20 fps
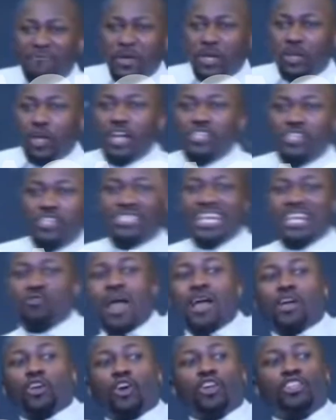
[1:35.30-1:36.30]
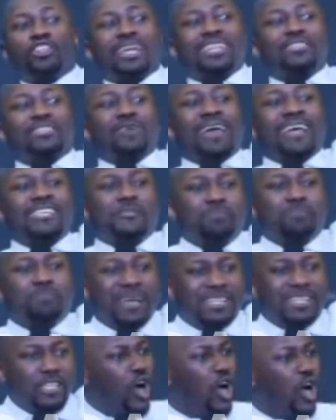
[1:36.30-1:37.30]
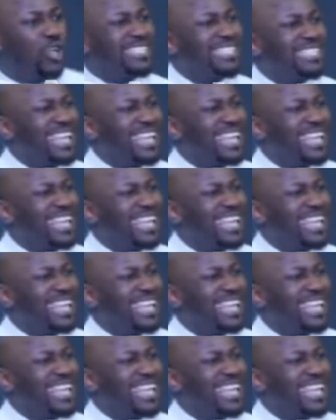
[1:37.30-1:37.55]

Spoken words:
because there's one contract you are expecting, God is